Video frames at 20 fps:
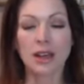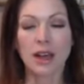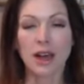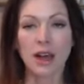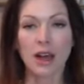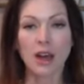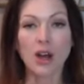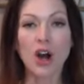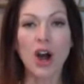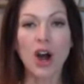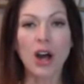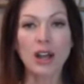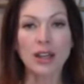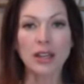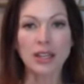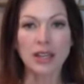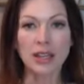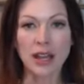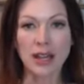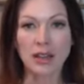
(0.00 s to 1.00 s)
a
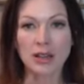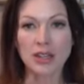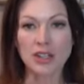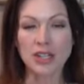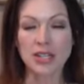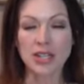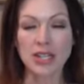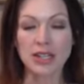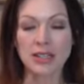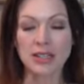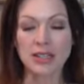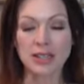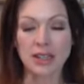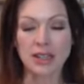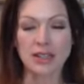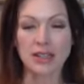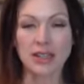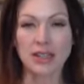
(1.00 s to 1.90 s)
call-in energy and send